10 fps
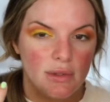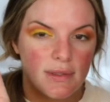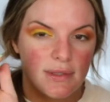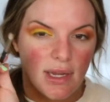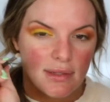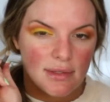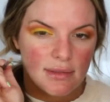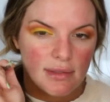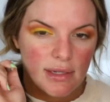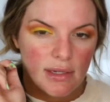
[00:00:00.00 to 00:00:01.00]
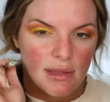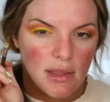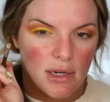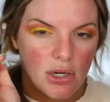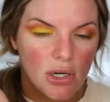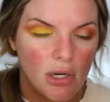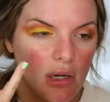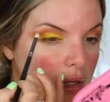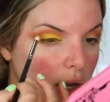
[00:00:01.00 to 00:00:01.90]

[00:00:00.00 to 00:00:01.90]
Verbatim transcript: This is nice because it's like a thicker